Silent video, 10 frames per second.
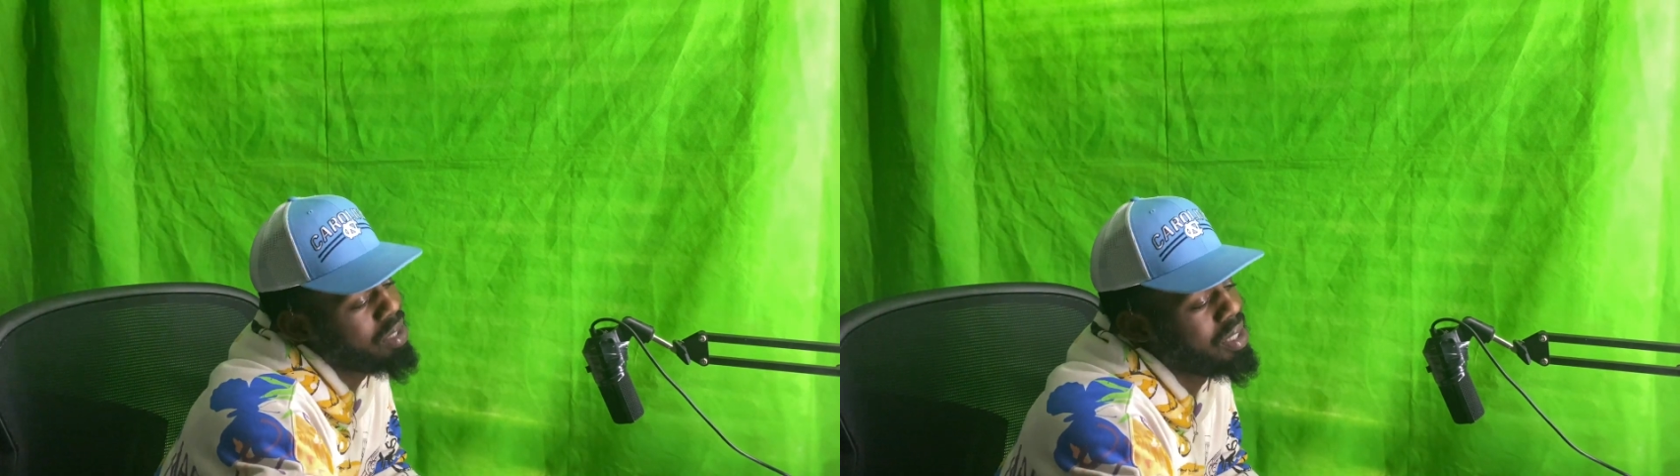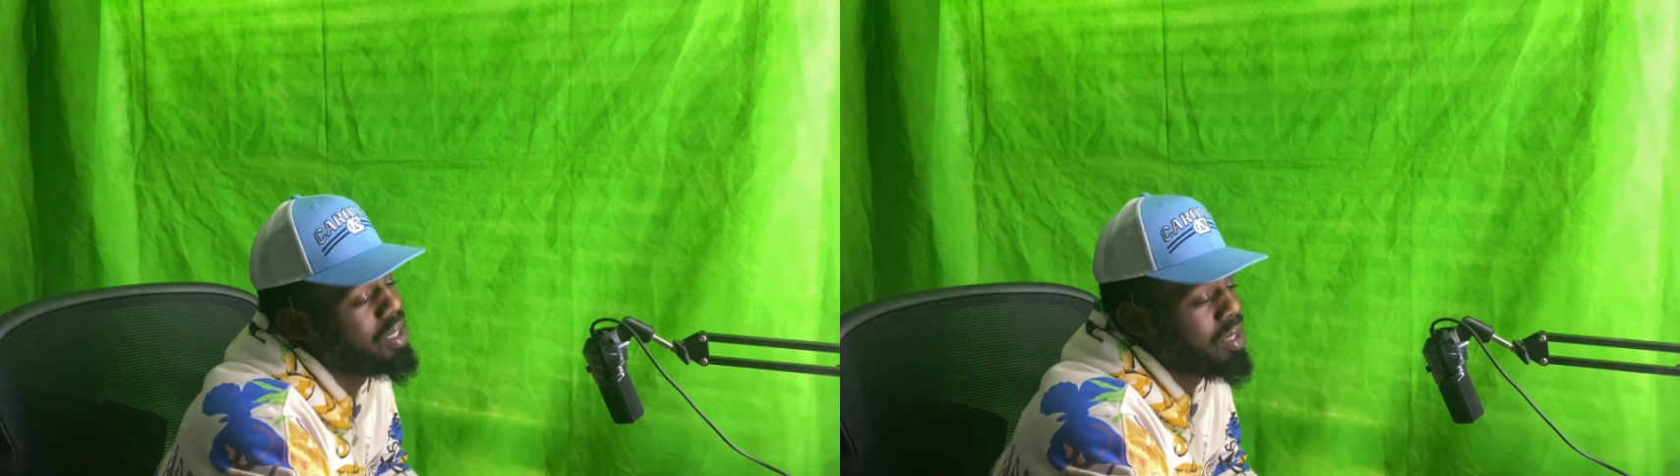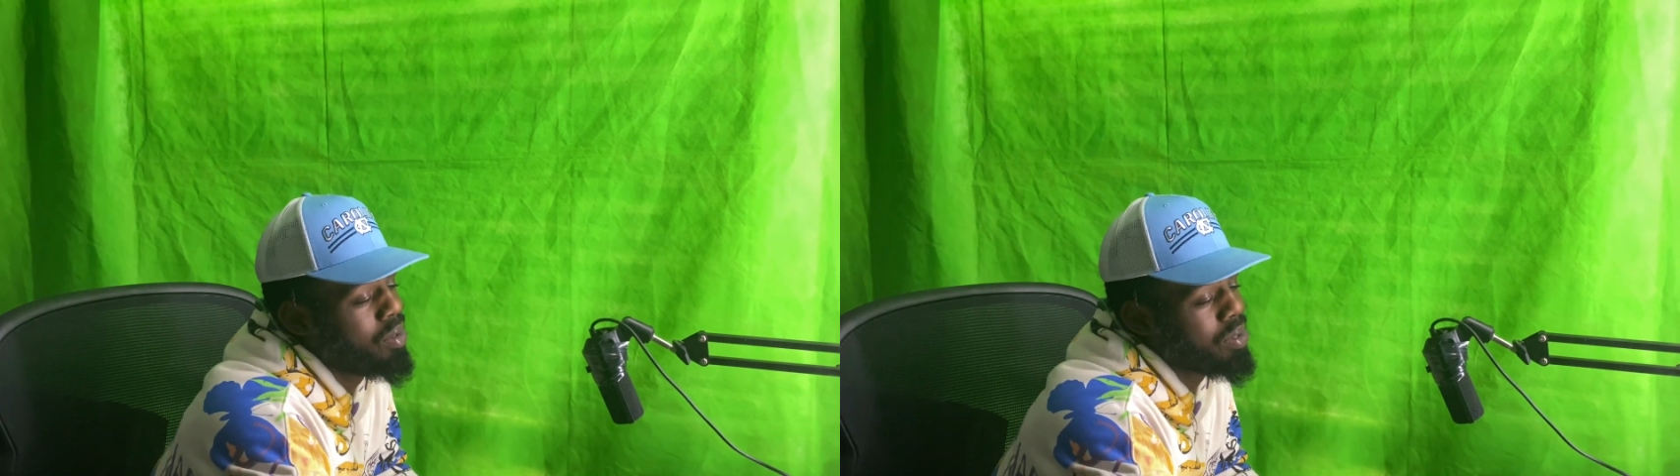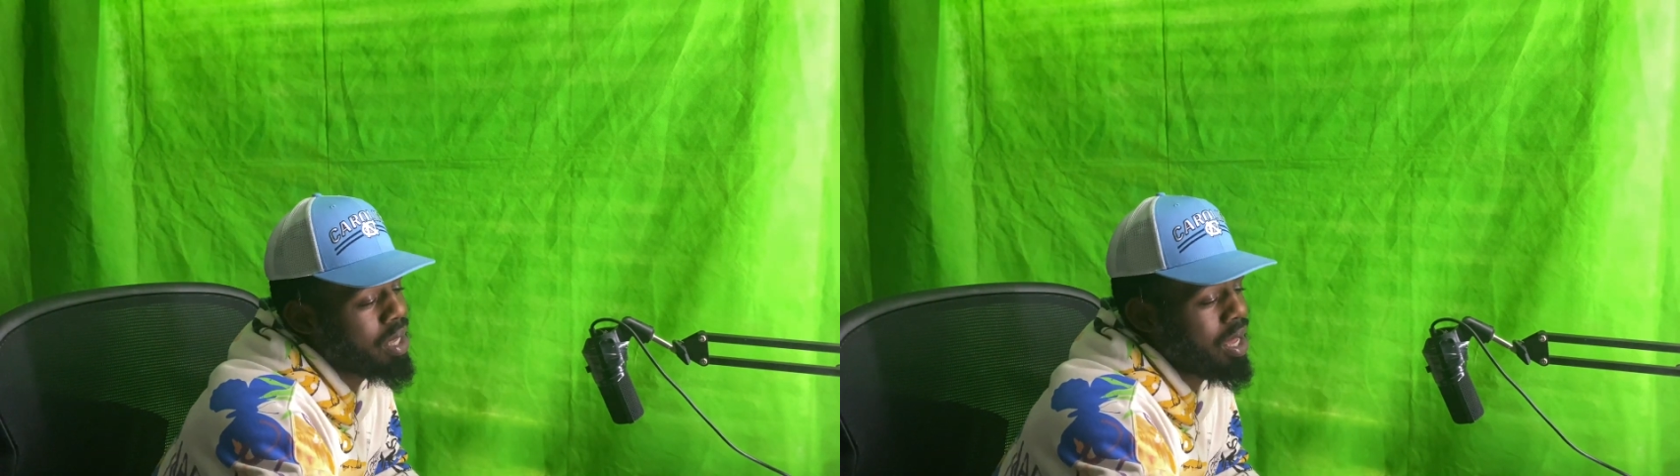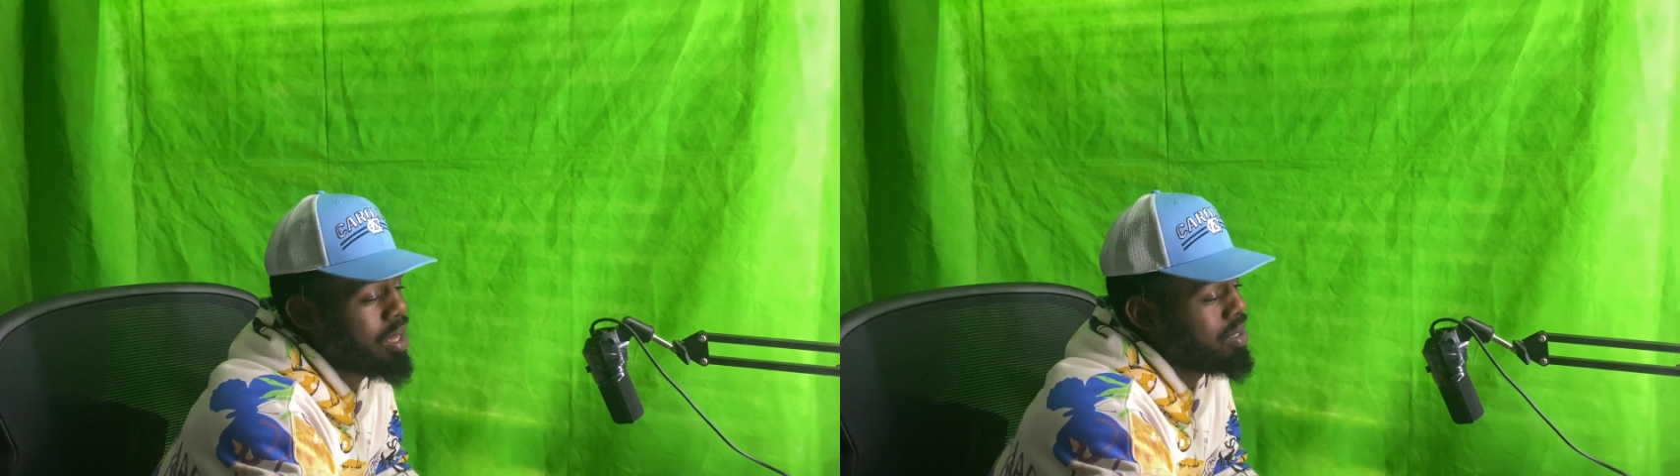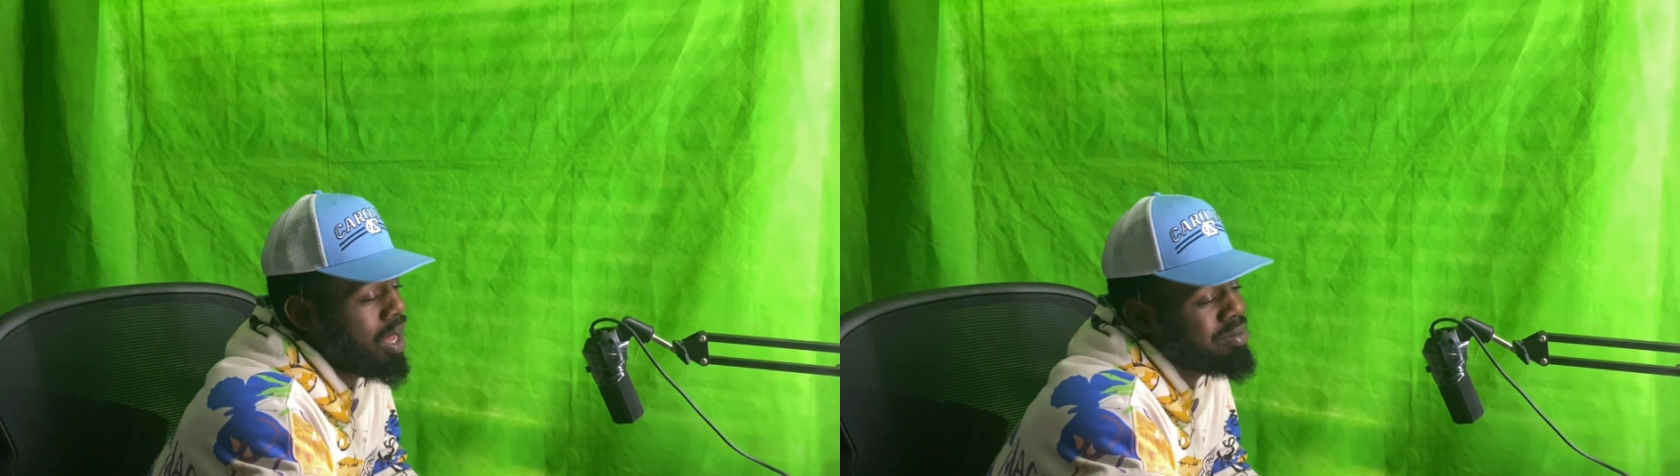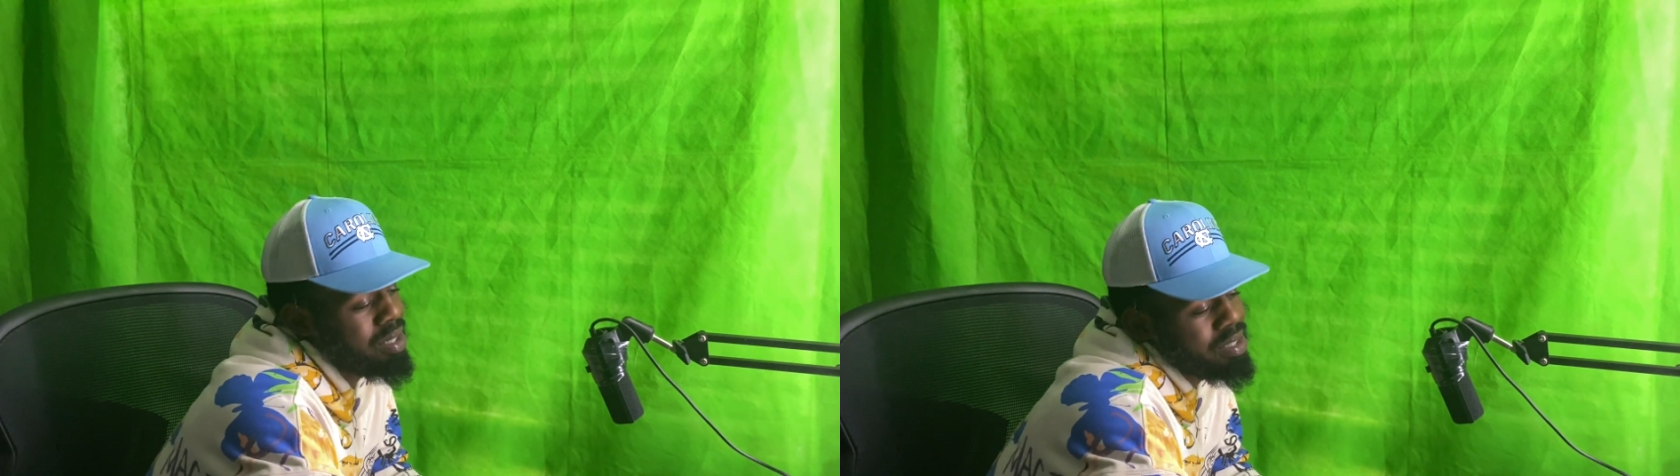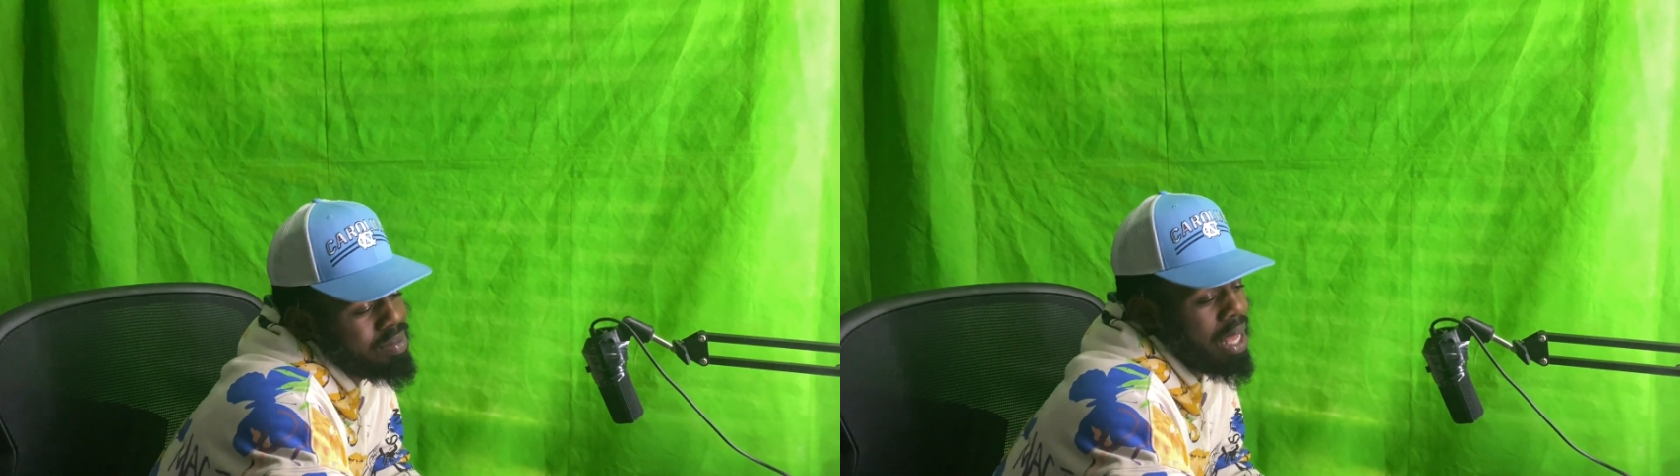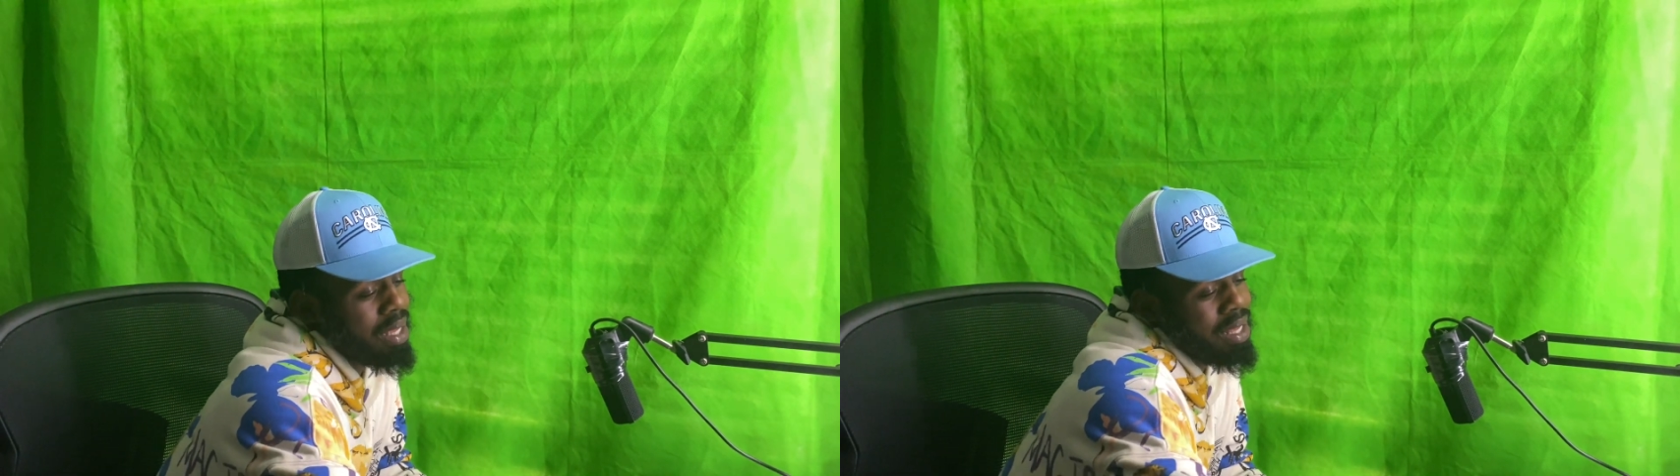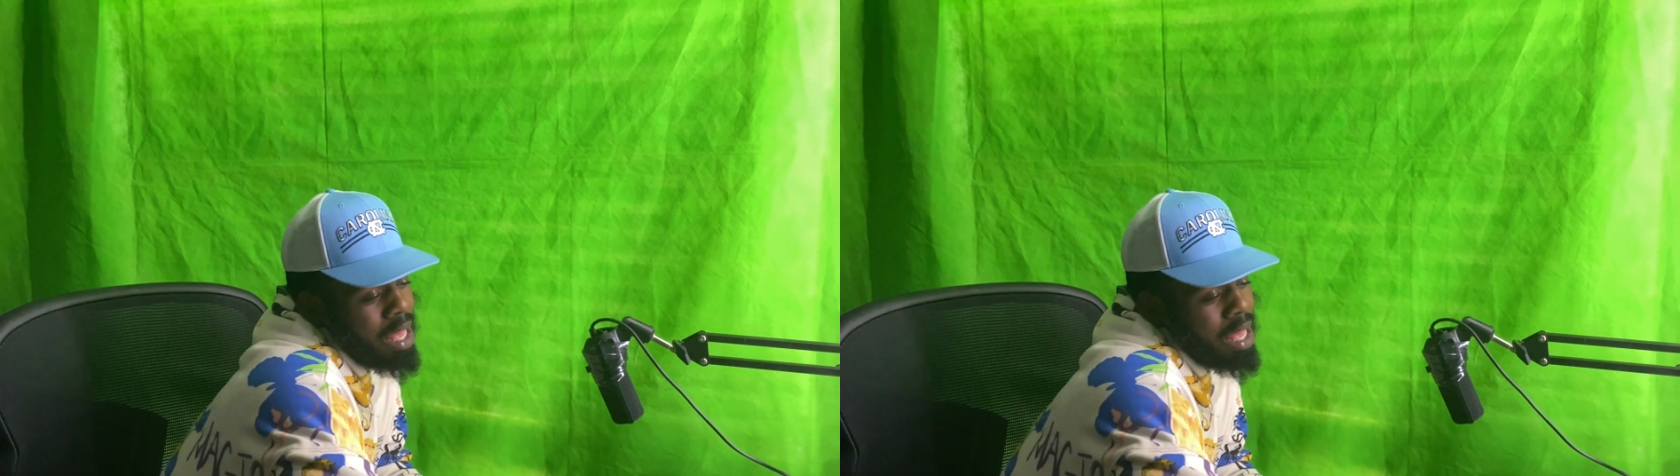Lee, no cap. I try to swag it,